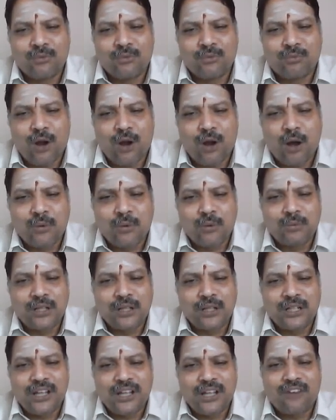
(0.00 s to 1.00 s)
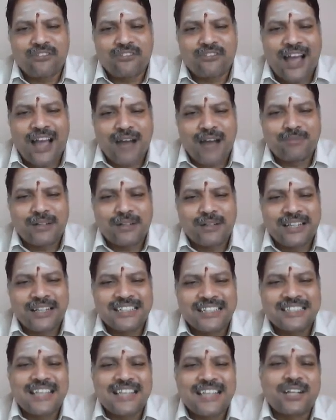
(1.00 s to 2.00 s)
probability of happening
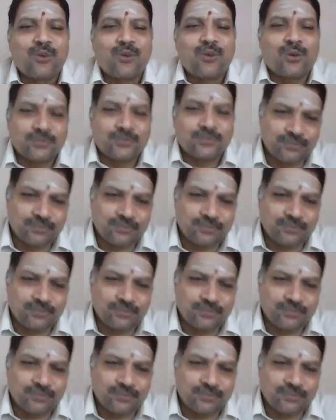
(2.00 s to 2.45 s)
is unknown.